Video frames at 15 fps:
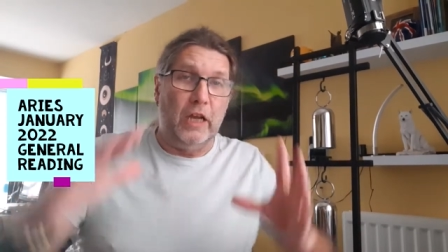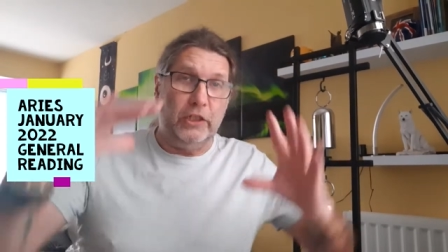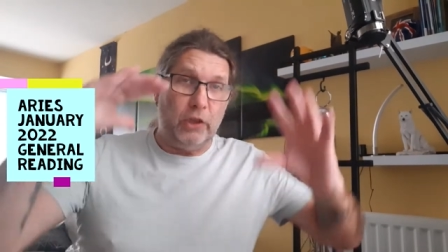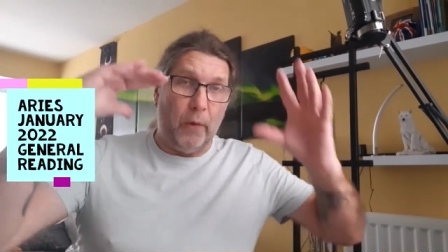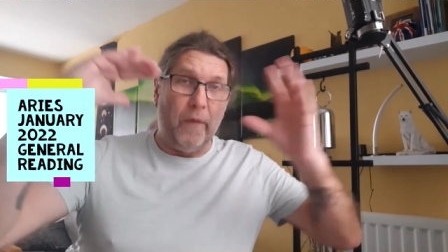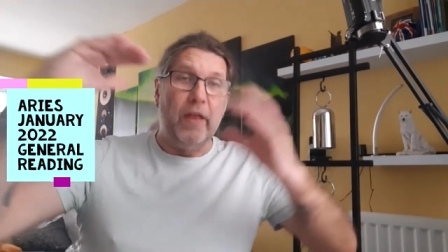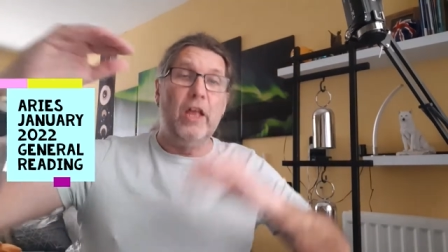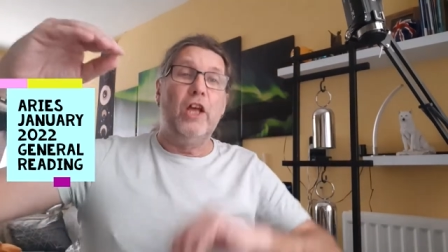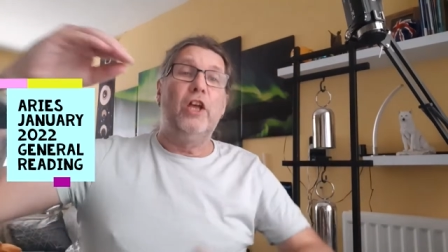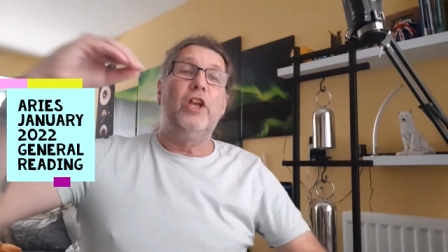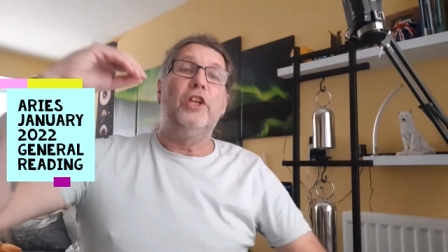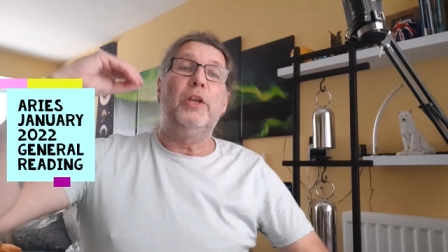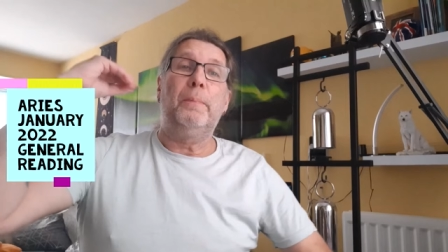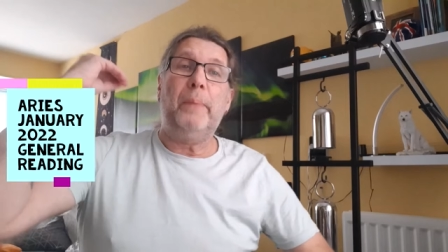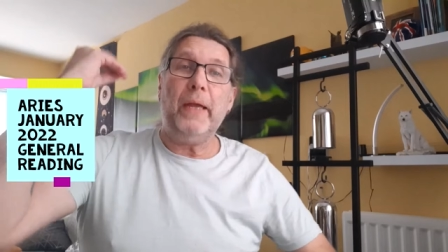So
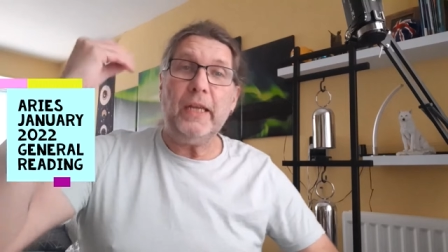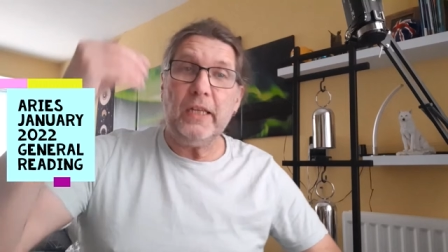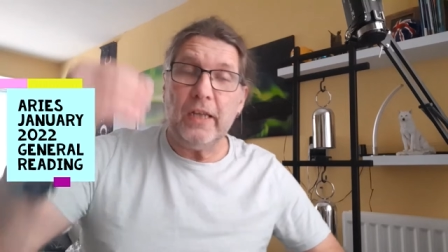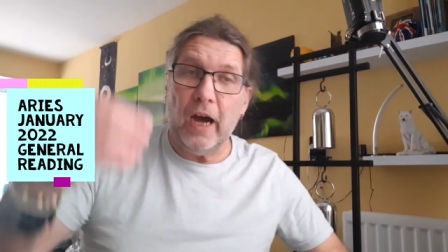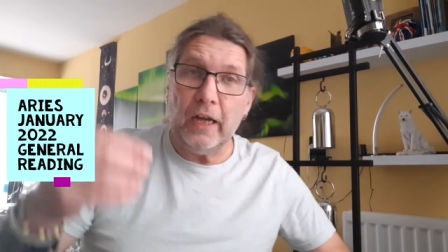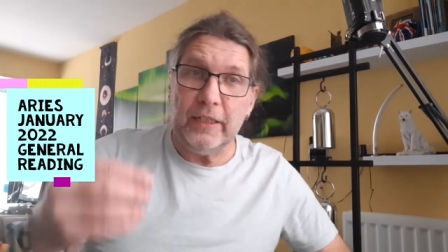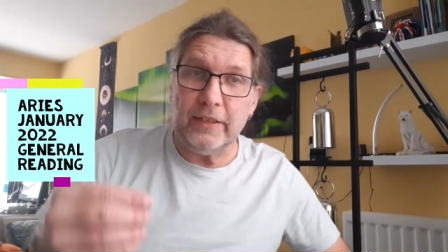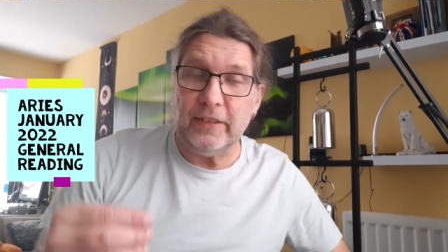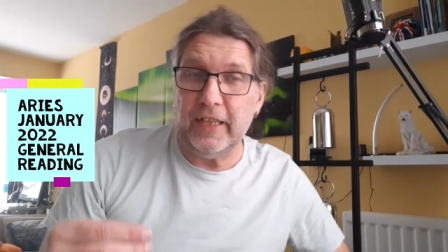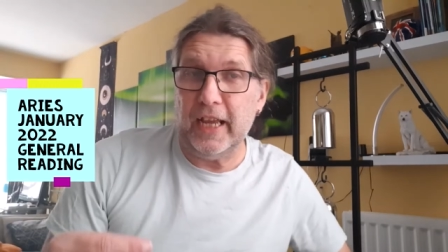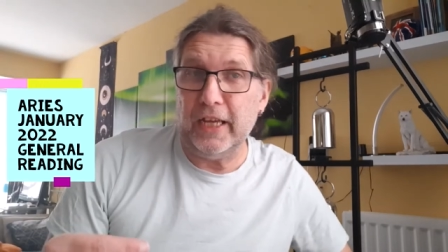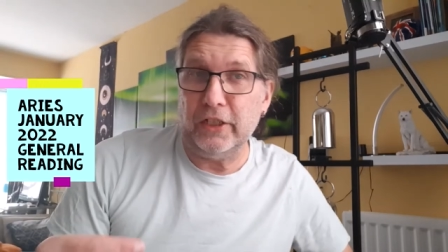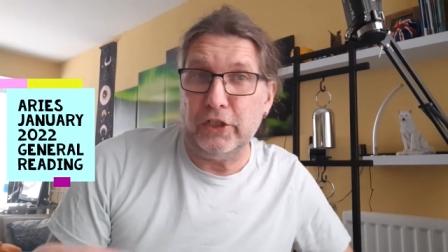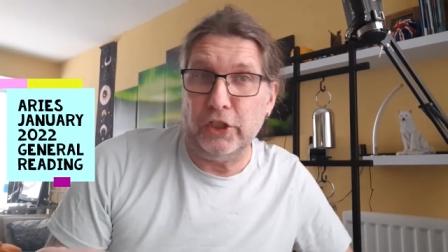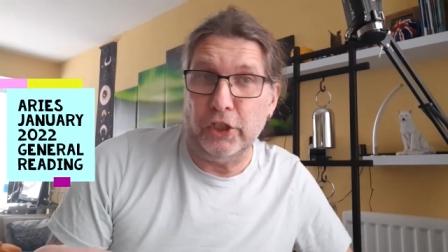the pink card is
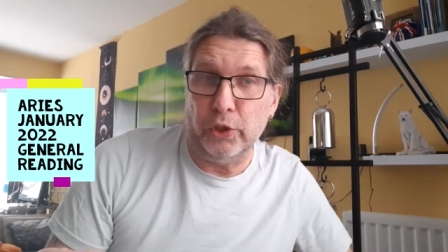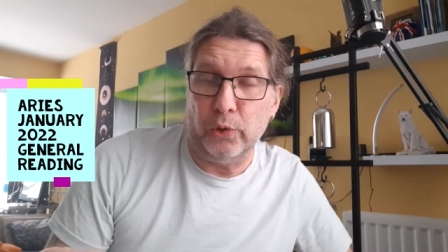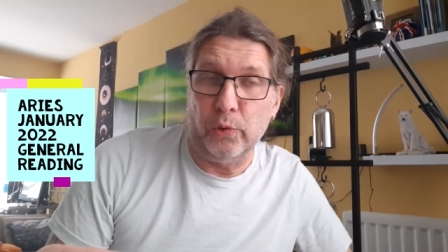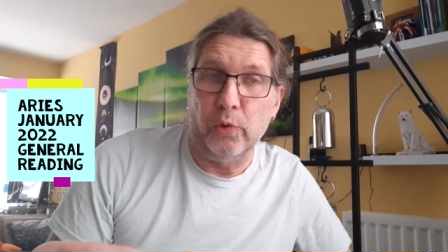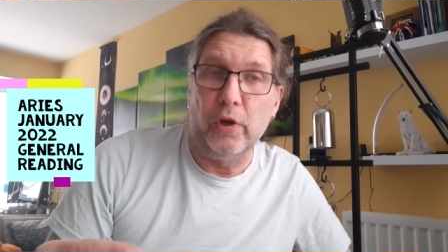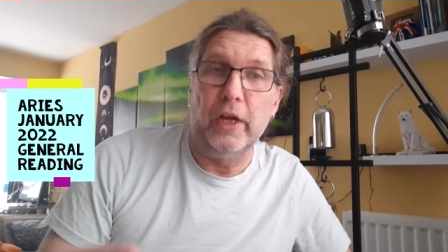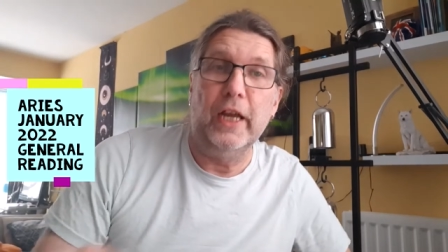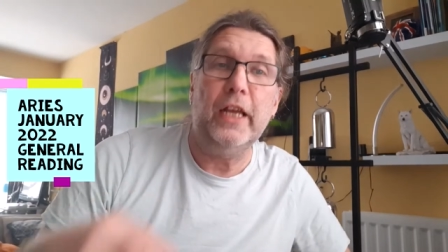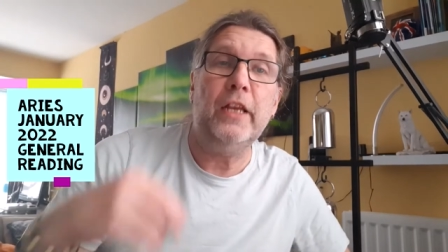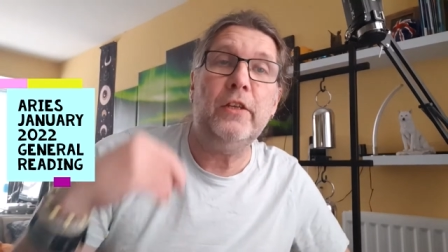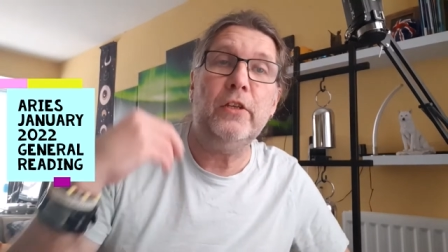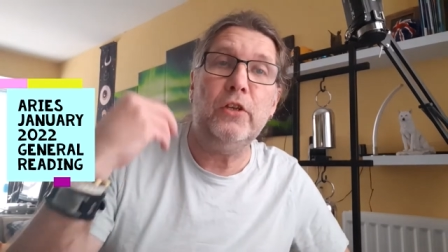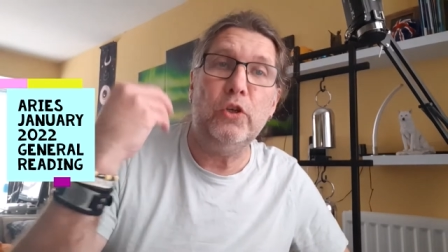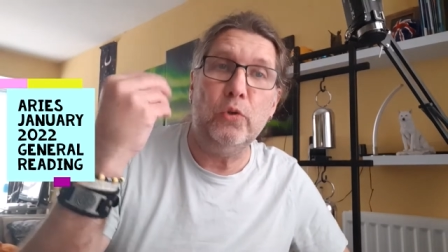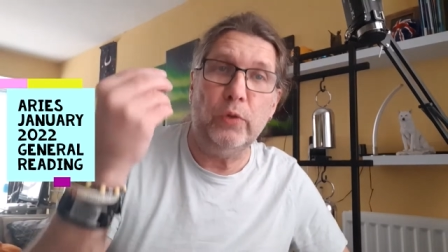saying to you, in
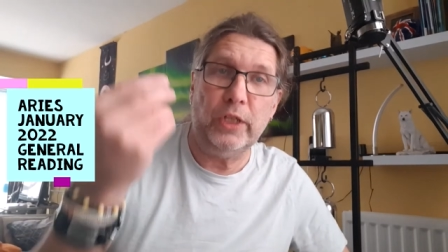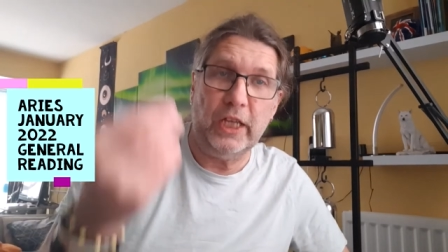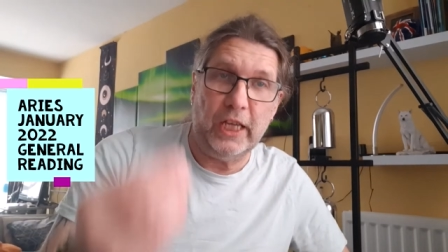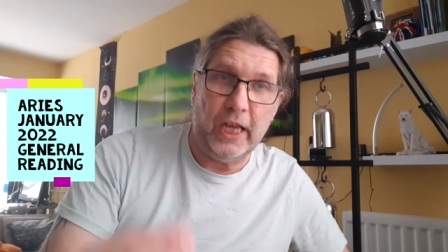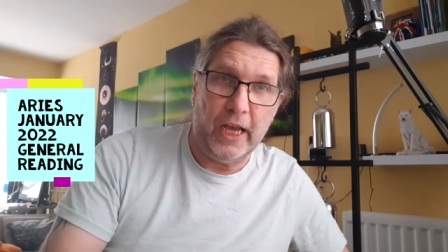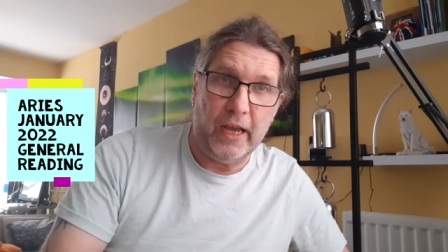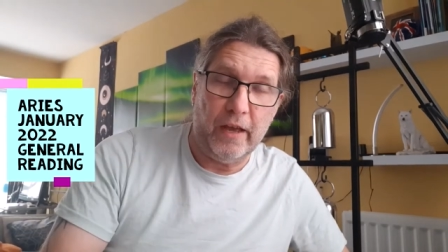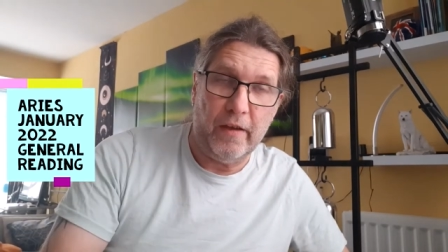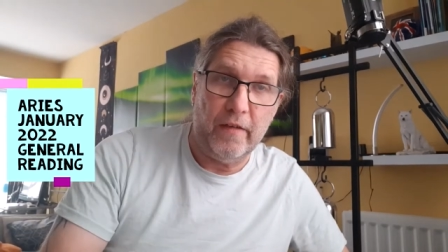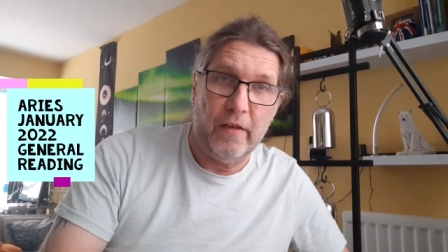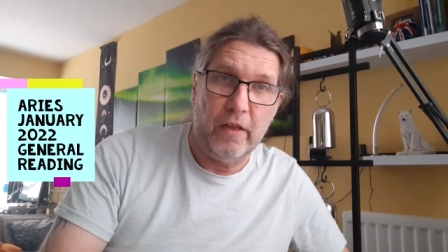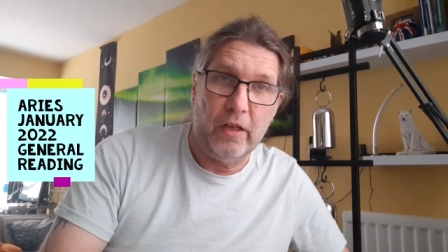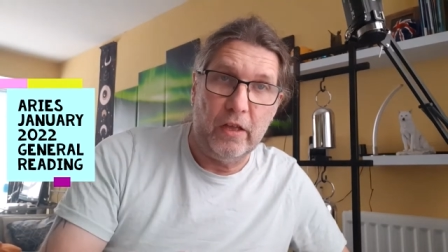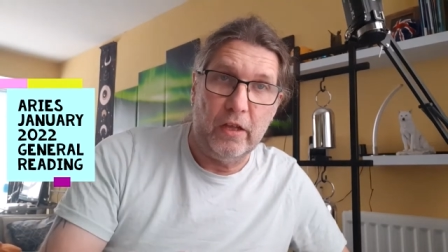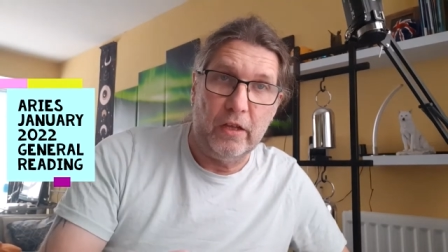the new year,
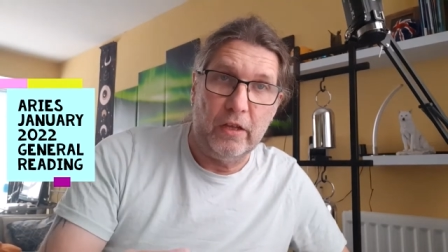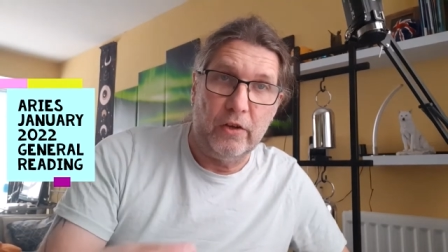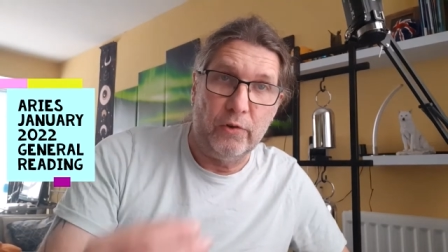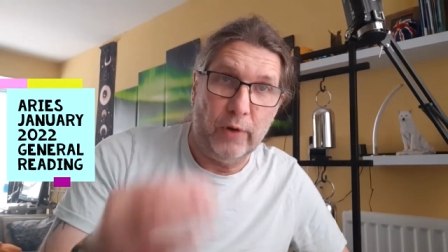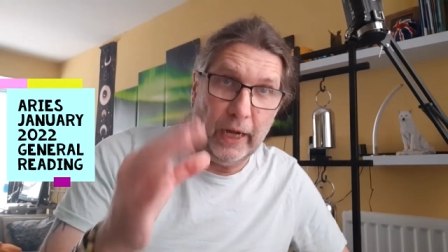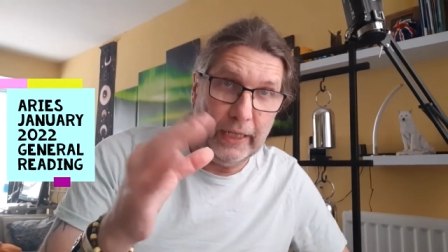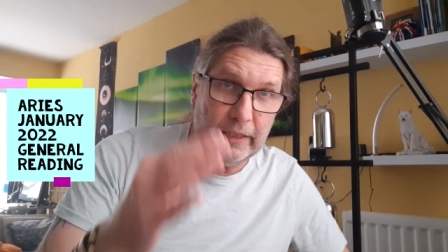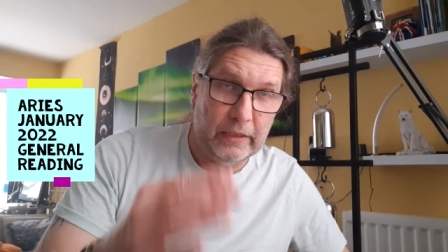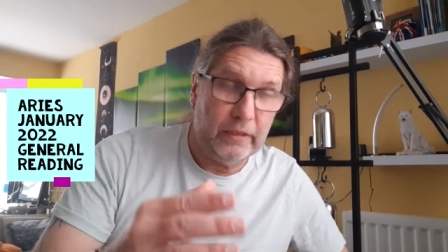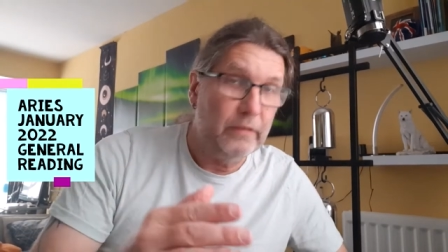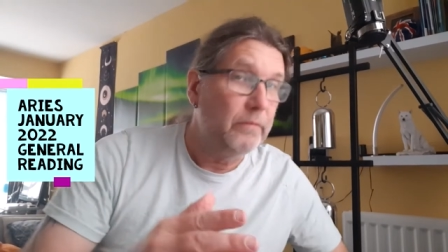right,